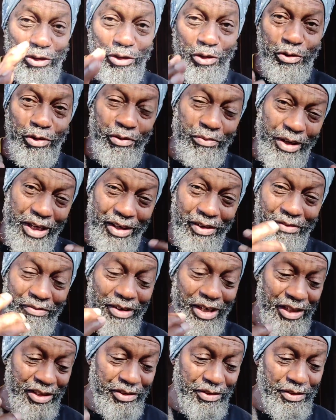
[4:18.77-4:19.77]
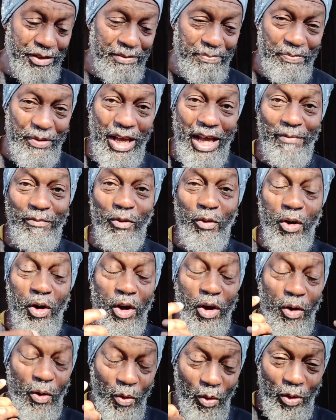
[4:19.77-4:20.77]
children, radio grandchildren. I have
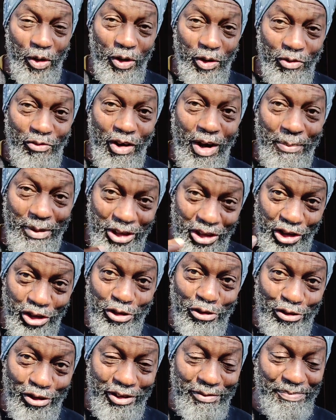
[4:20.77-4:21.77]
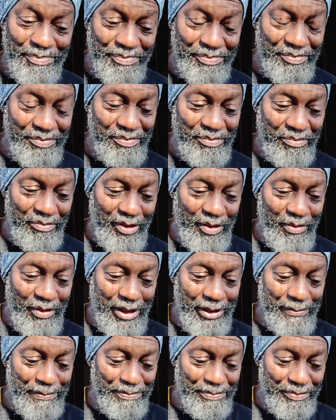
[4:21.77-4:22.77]
audio drama children,
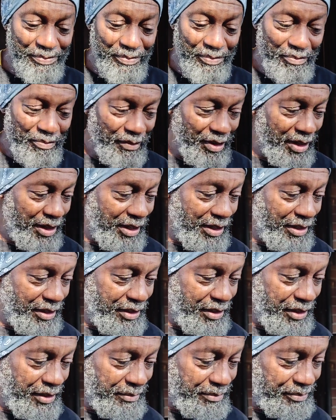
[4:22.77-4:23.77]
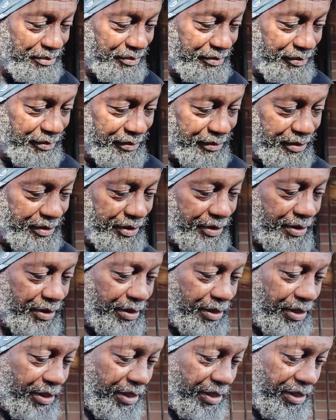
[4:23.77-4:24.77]
right? And um,
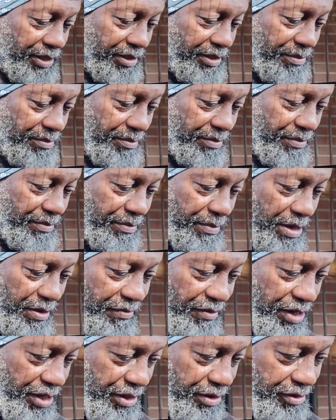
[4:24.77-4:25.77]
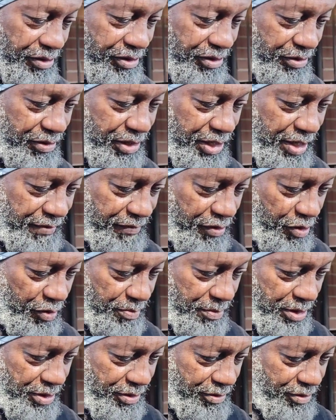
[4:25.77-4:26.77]
my radio children, they've
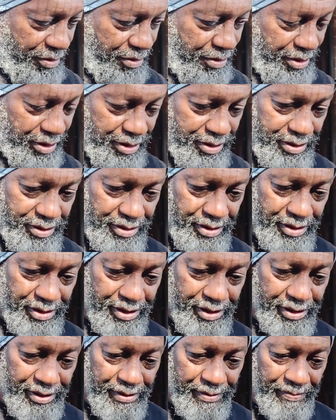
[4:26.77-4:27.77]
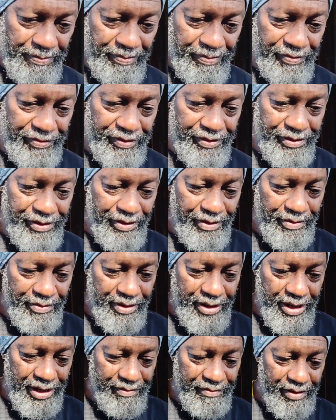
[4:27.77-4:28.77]
known me the longest.
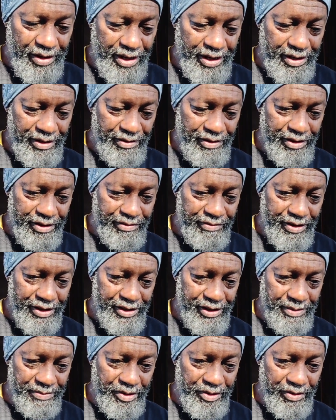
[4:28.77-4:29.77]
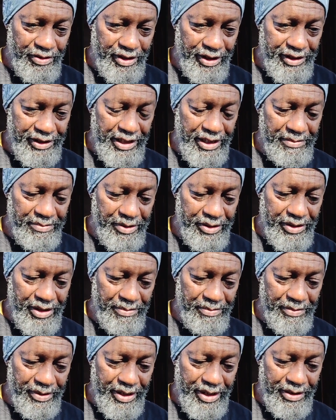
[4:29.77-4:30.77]
So I've got to address something because they sent me
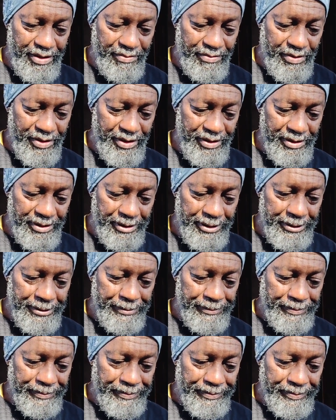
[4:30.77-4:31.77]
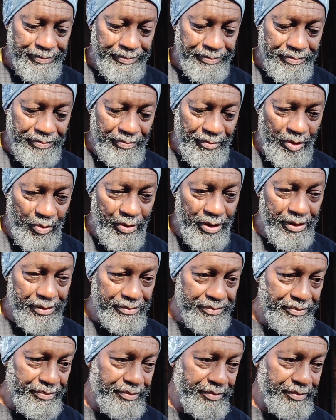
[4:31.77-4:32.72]
something and I don't want to. Well,